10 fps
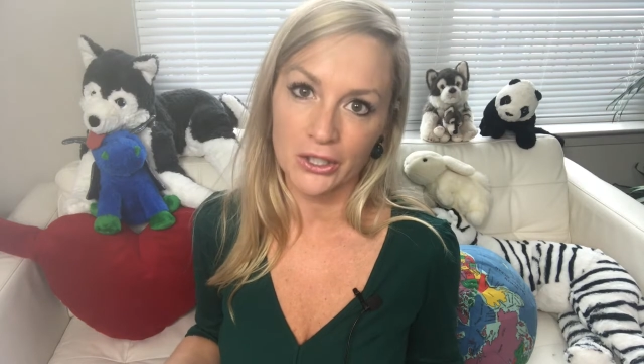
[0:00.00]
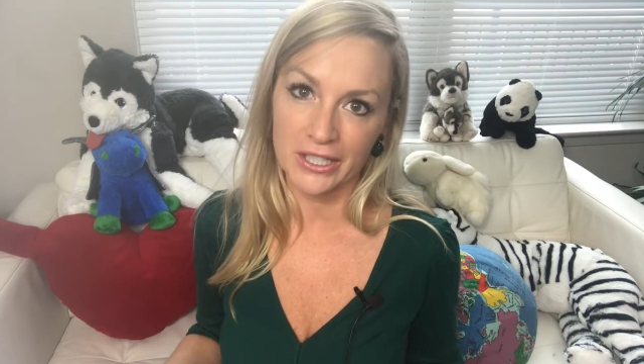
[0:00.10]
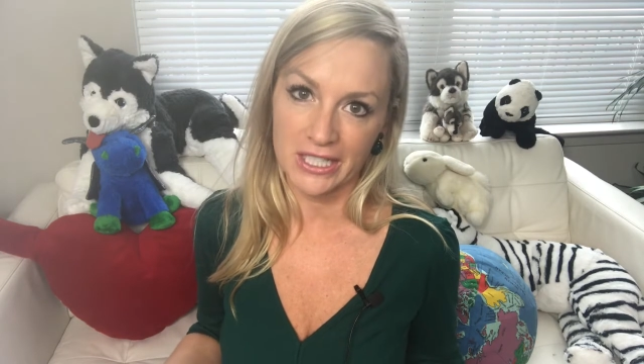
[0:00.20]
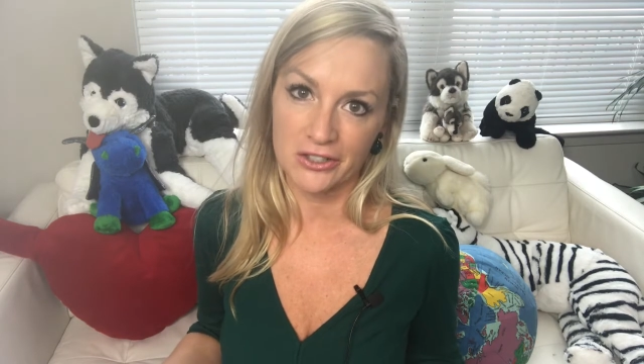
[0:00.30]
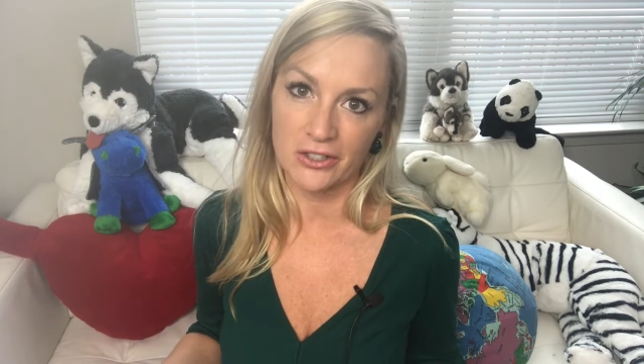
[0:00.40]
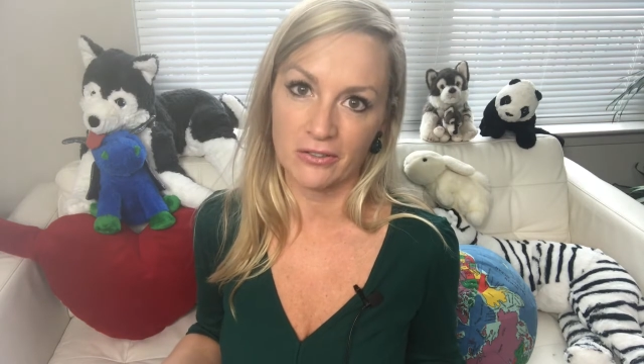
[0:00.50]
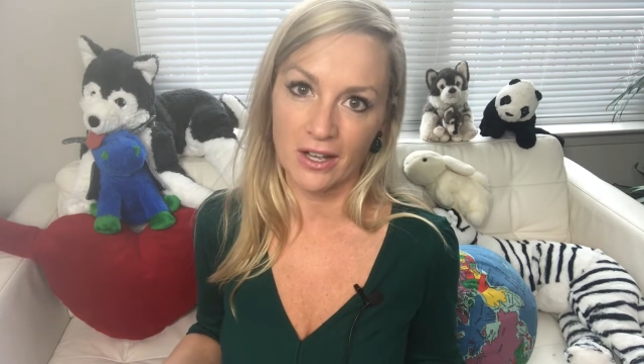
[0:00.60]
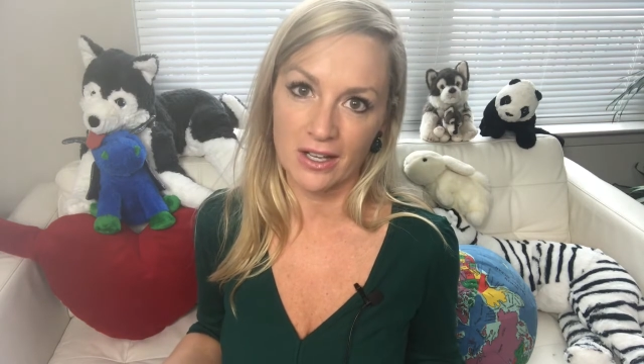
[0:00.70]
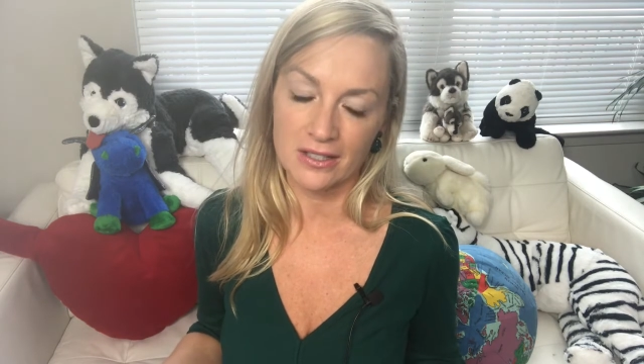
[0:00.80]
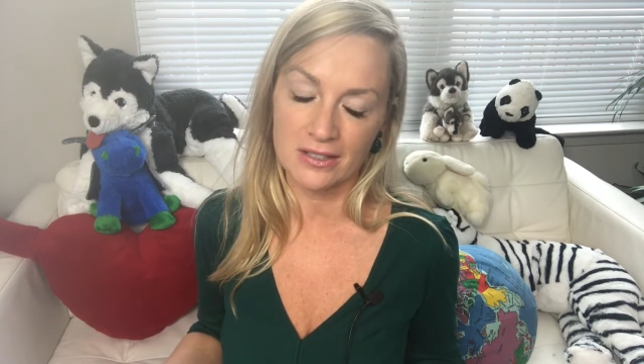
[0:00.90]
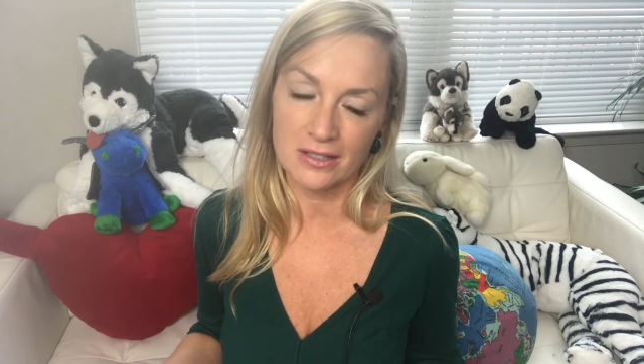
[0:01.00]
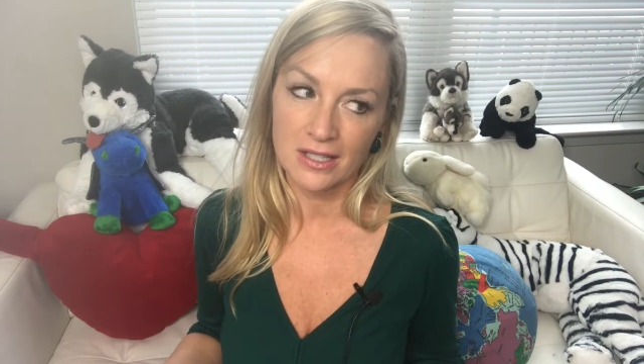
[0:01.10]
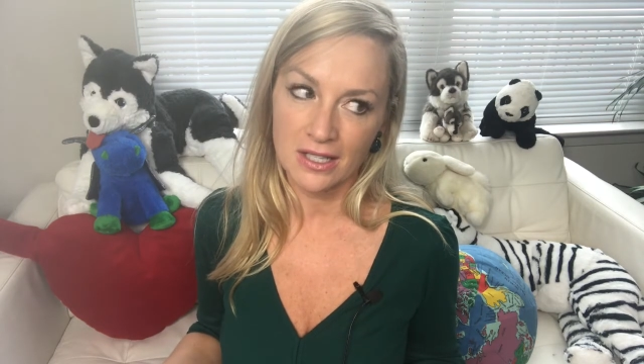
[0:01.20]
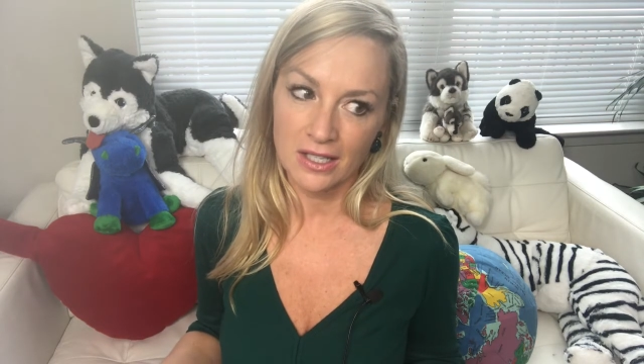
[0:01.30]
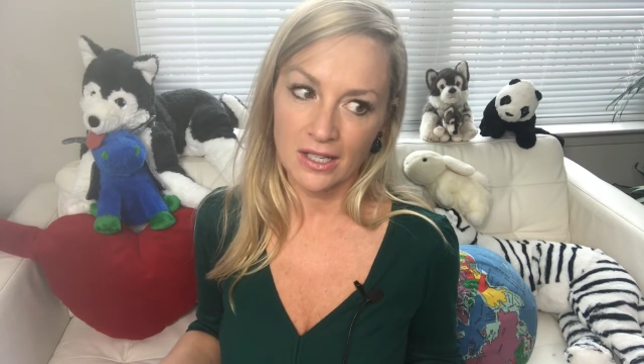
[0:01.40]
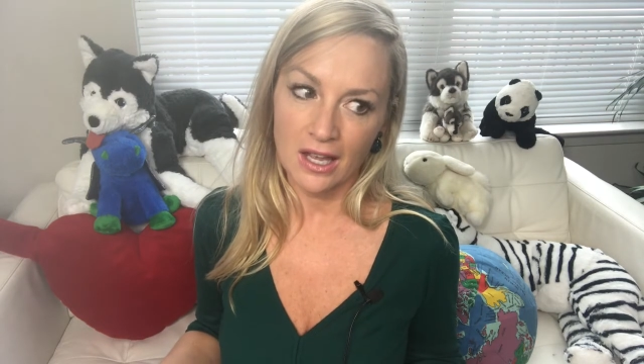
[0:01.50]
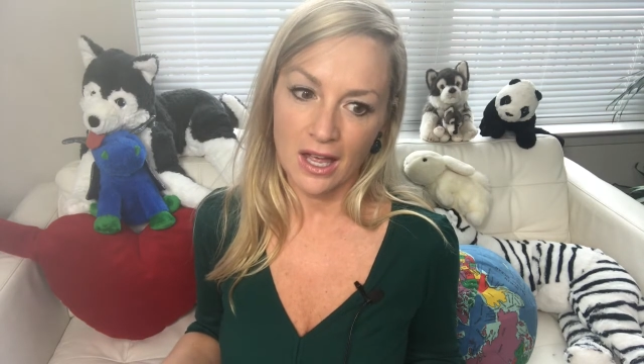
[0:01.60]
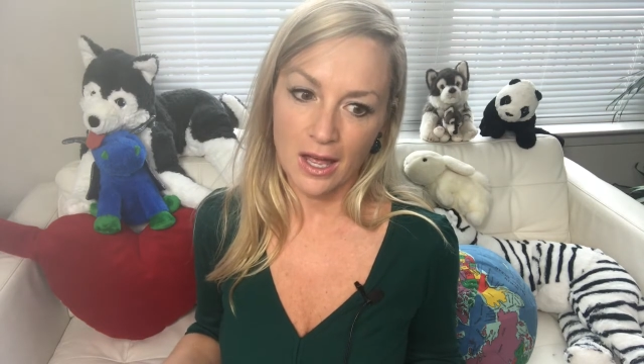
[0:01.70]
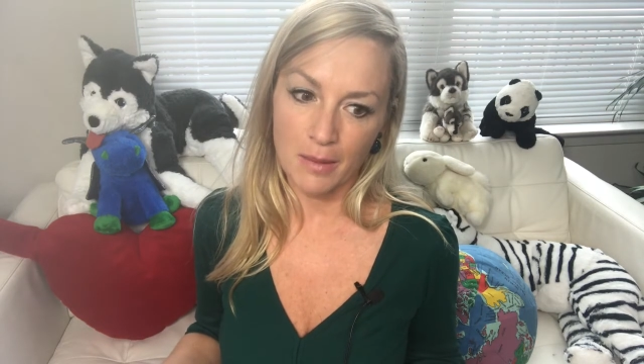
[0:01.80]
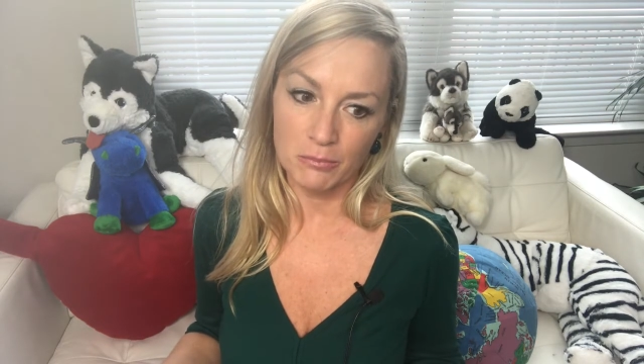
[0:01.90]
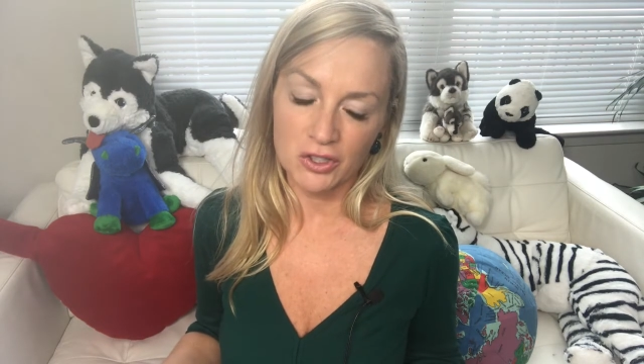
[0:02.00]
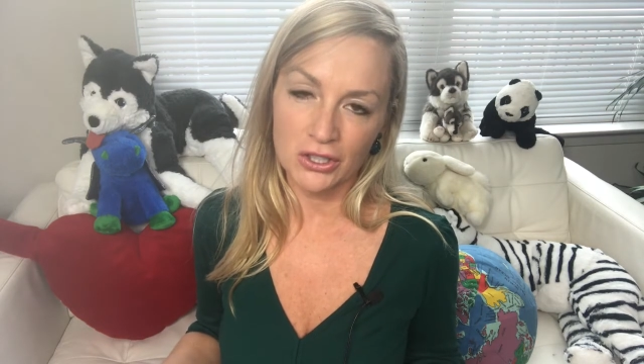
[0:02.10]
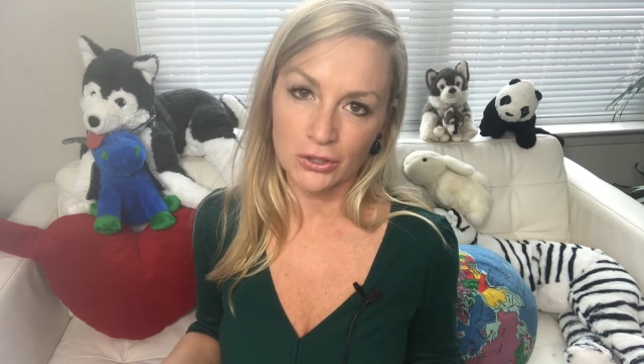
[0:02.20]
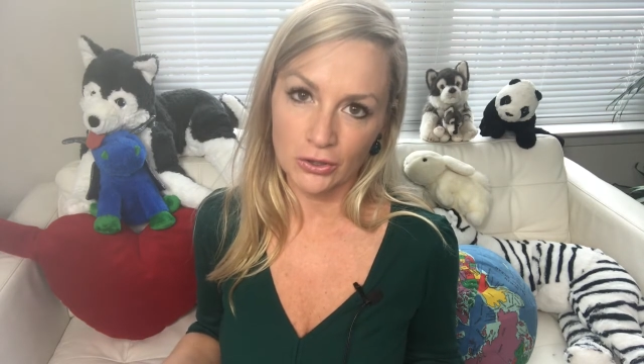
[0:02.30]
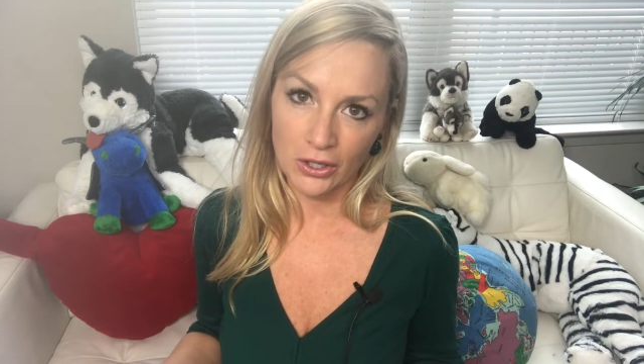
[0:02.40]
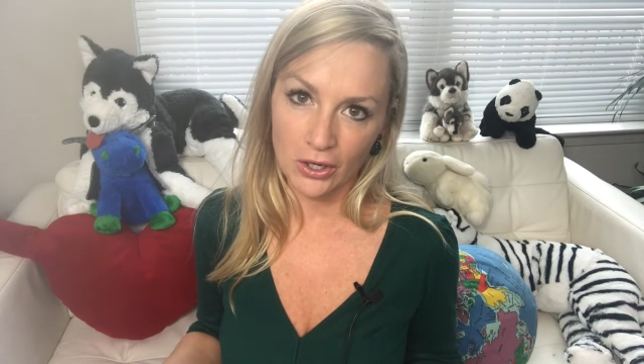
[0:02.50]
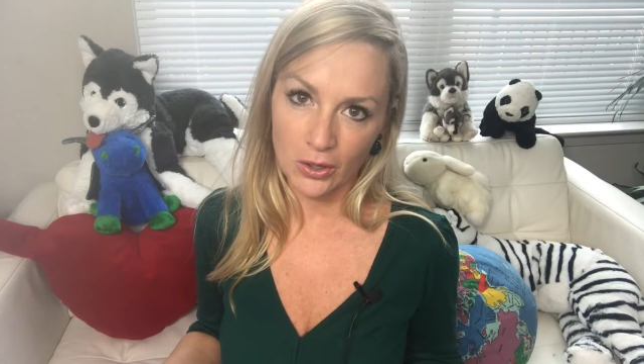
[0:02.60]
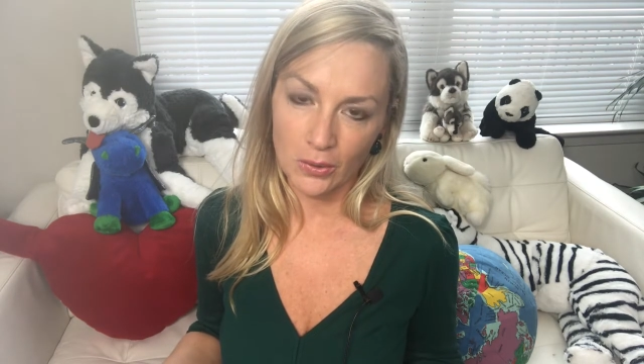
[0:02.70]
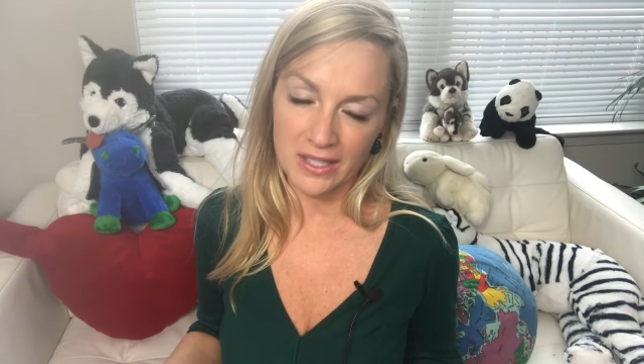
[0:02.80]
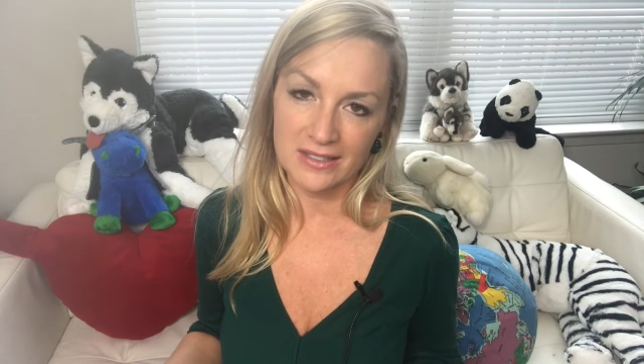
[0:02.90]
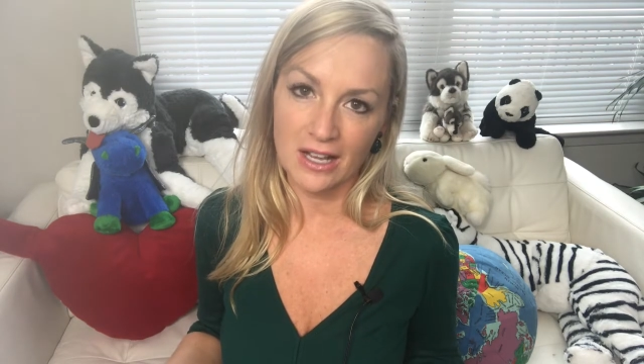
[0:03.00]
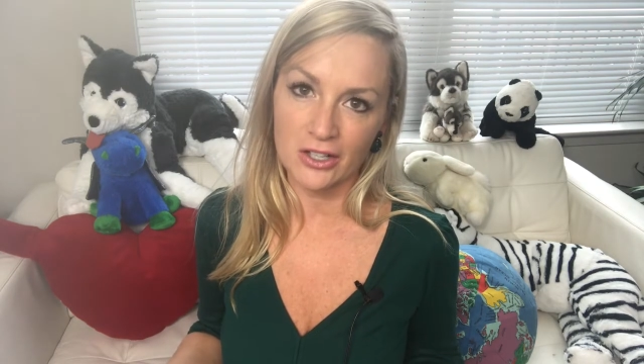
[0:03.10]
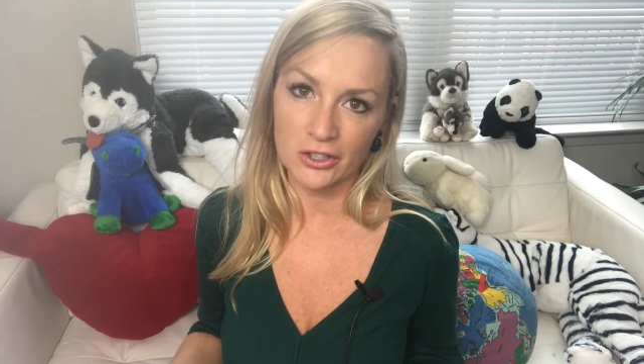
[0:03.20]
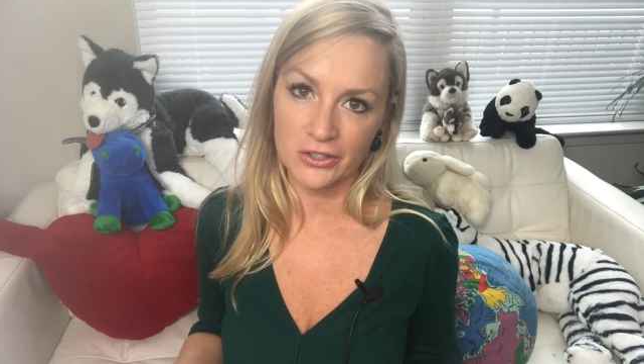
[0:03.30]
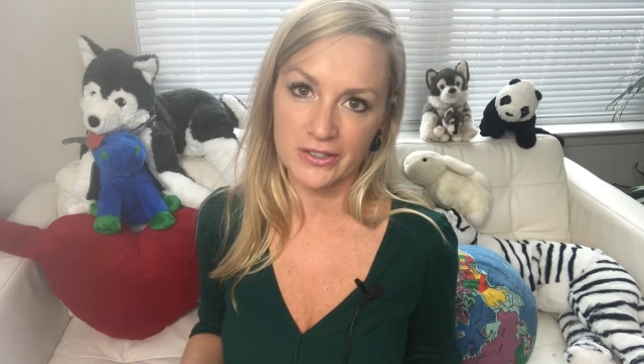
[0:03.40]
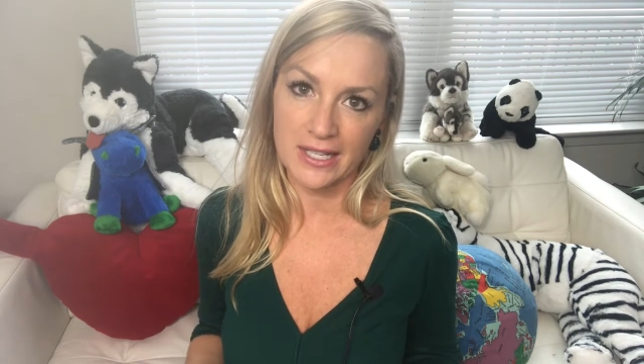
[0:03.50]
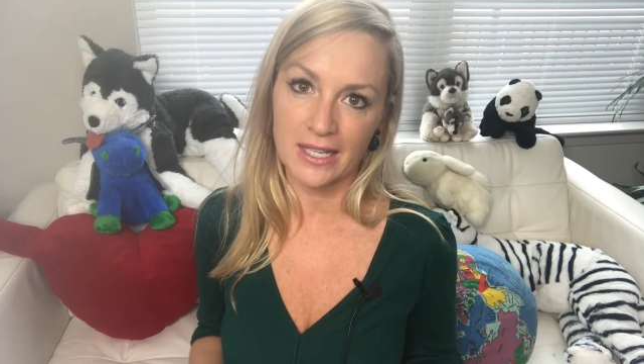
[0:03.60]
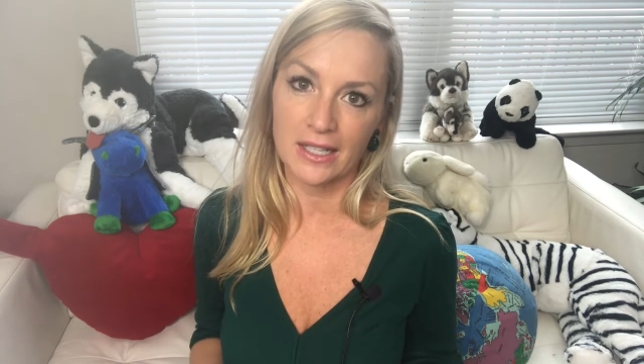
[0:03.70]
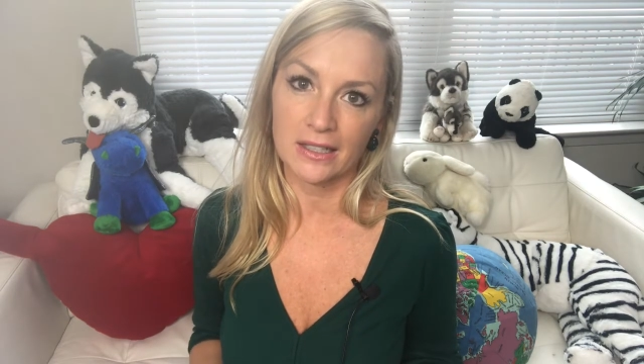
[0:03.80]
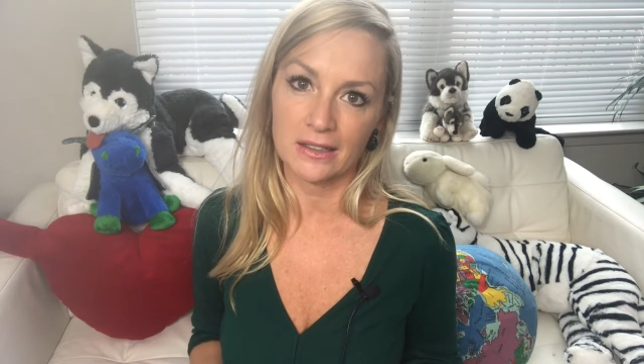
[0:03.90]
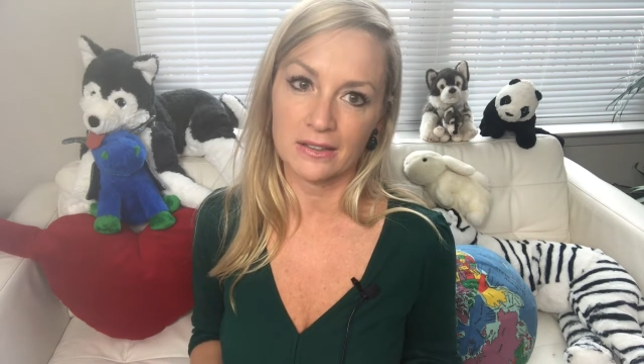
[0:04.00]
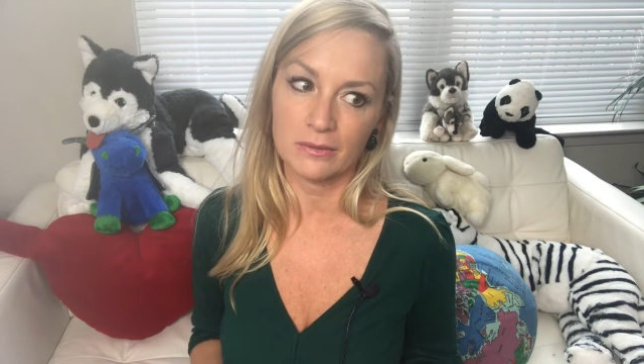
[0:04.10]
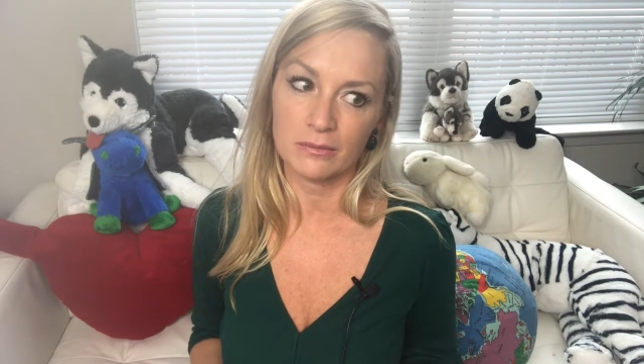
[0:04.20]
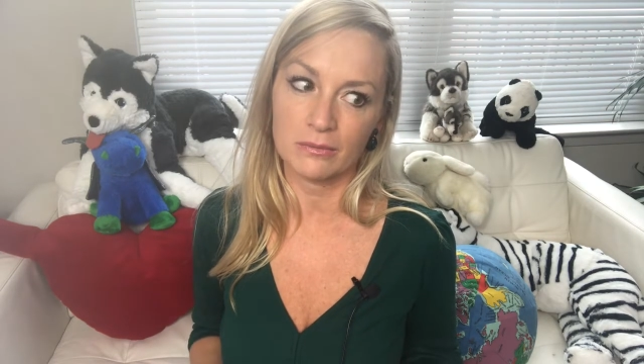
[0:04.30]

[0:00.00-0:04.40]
each of us to grow and to understand